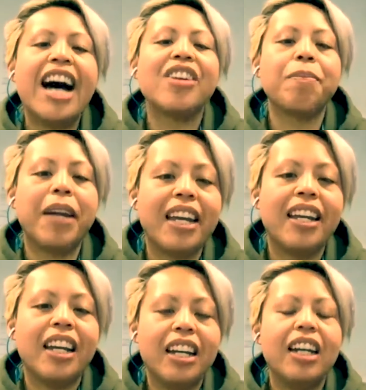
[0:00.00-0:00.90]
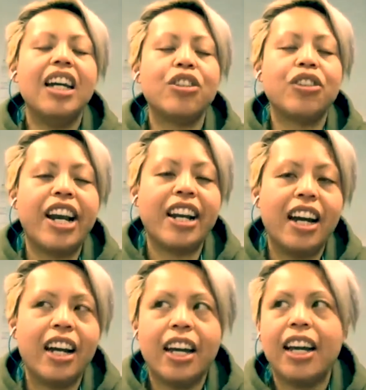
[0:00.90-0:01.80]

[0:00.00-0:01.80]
how to be a trainer